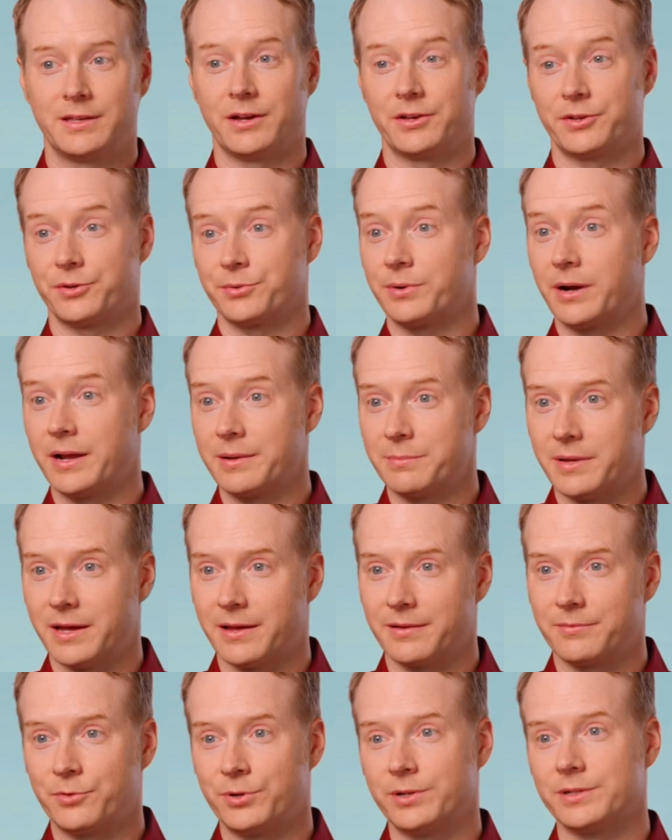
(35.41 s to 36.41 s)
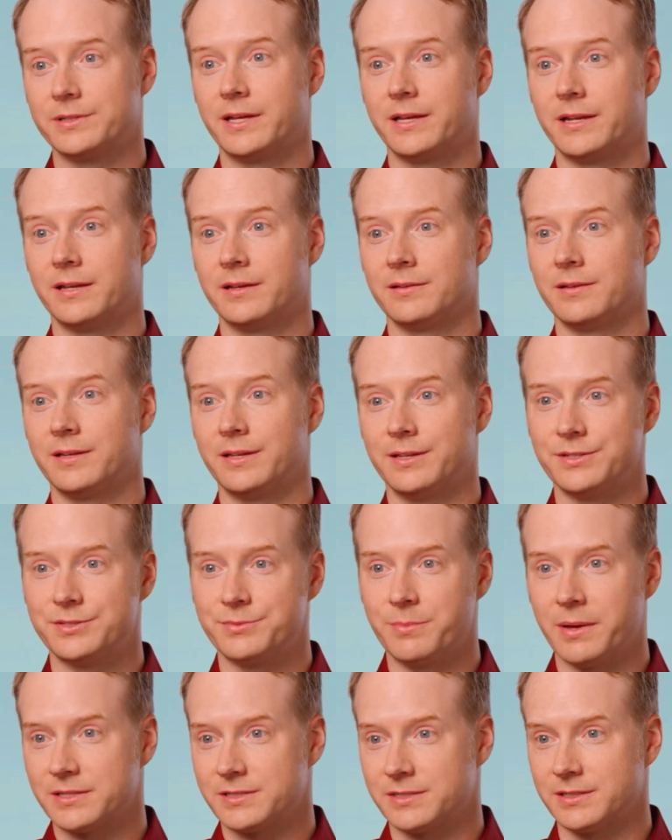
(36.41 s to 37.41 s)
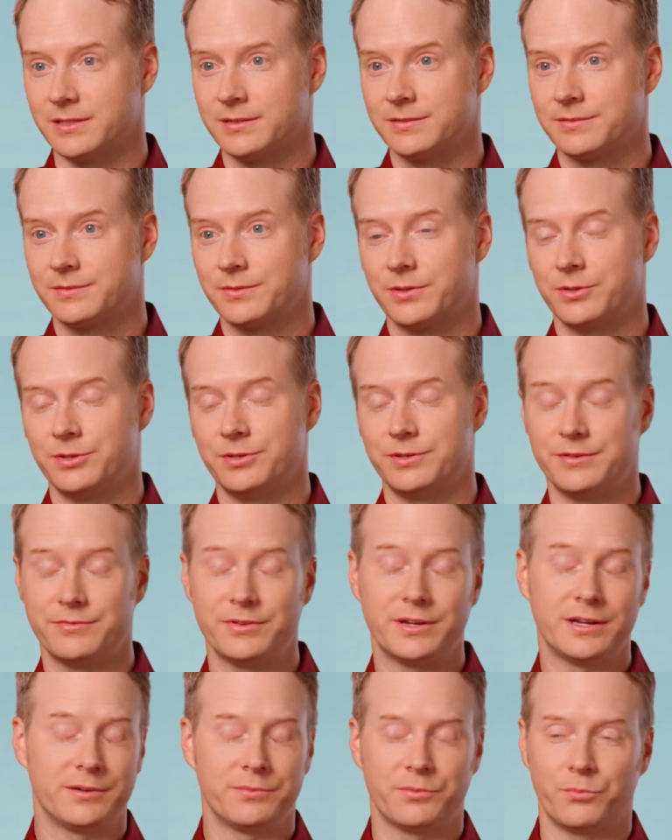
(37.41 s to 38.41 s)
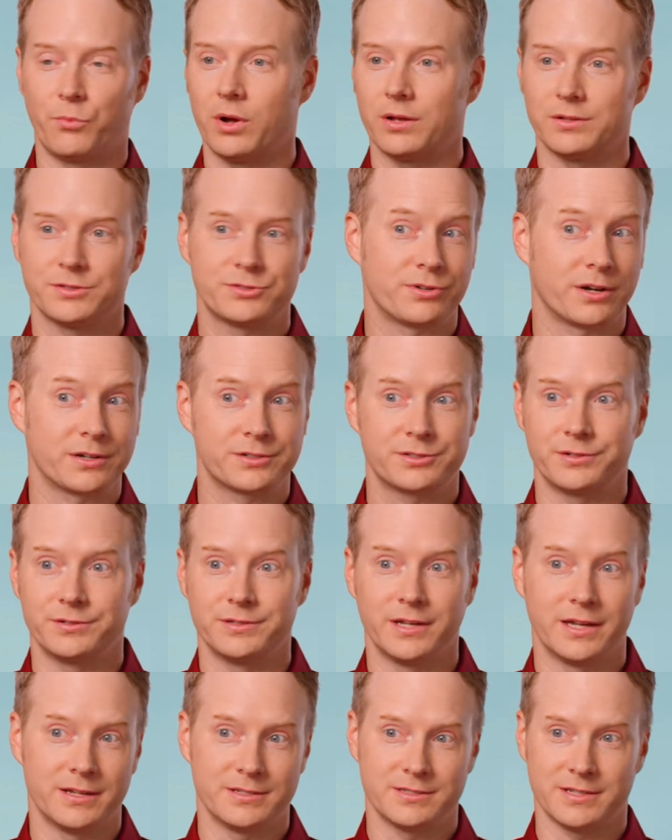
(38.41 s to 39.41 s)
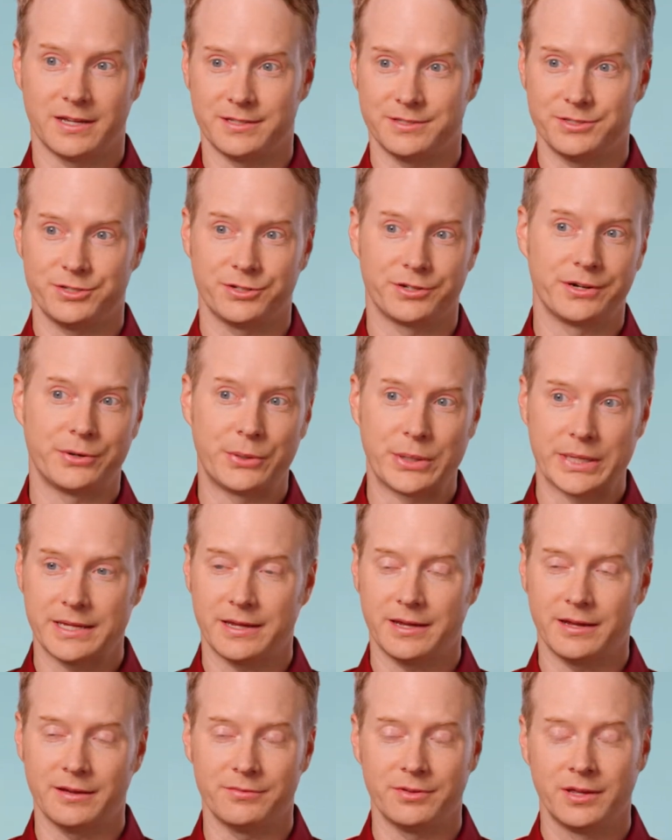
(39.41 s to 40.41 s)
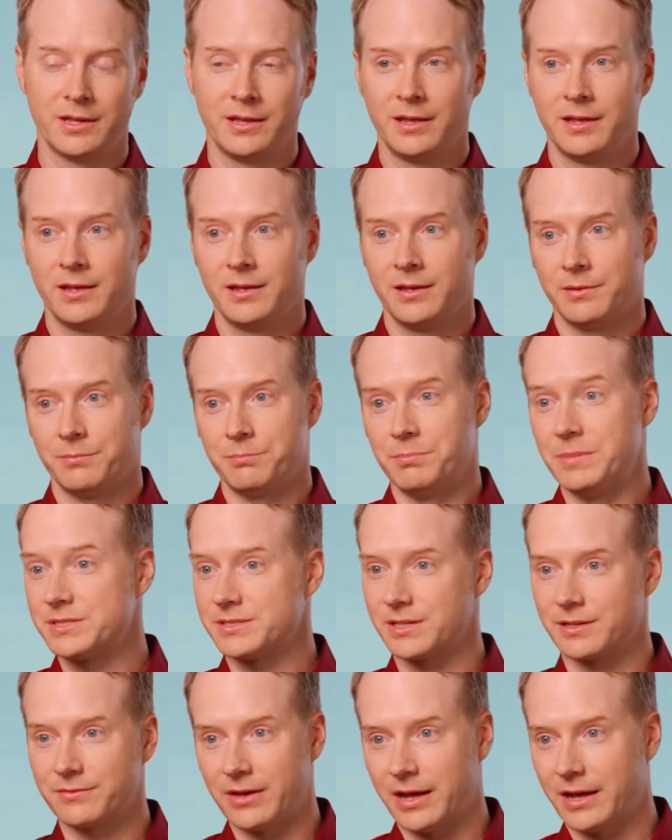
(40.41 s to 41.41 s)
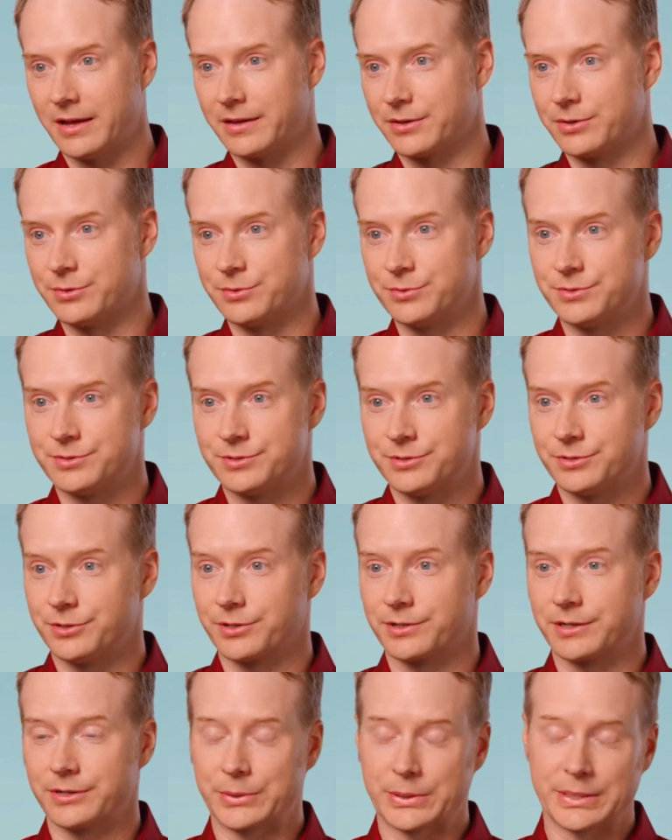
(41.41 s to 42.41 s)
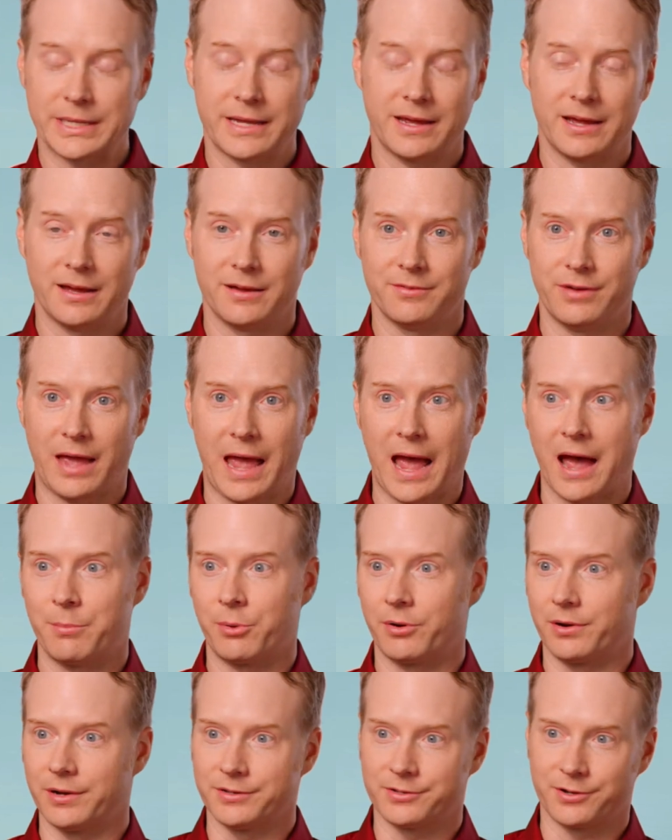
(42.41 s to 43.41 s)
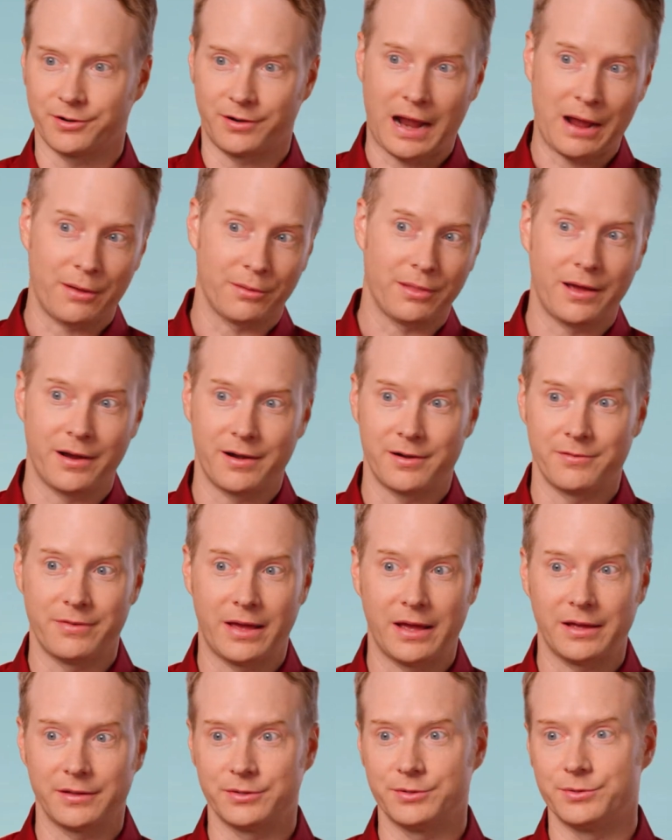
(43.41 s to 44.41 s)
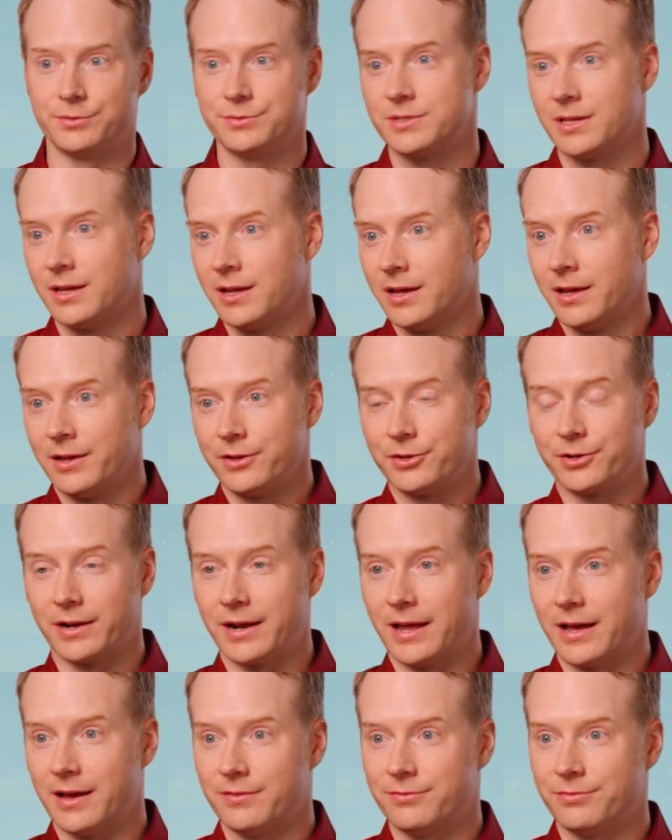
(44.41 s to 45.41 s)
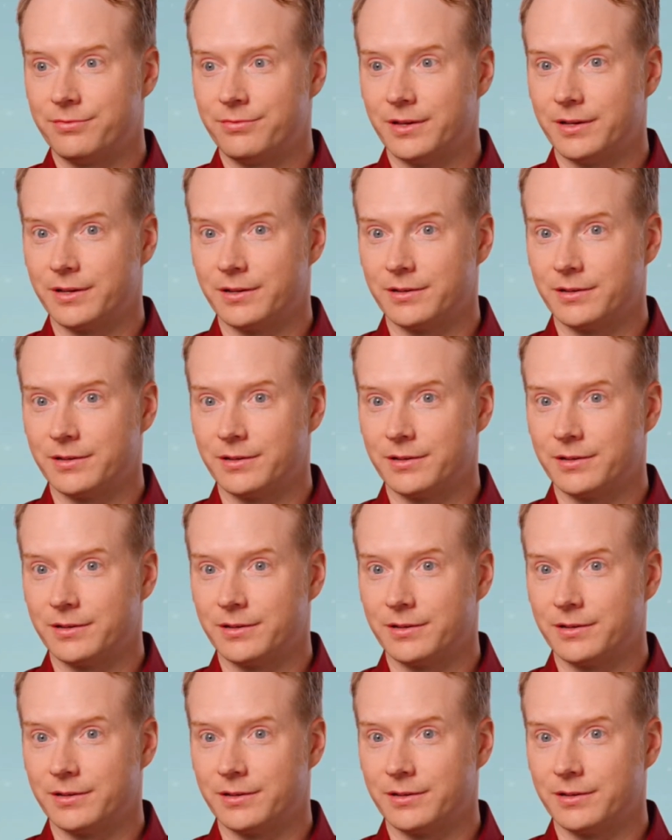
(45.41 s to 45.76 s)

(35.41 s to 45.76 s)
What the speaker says: Yeah, you're right, Matt. Real data is messy. Even in well-structured data sets, you're going to have missing values, you're going to have aberrant or outlier values, you're going to have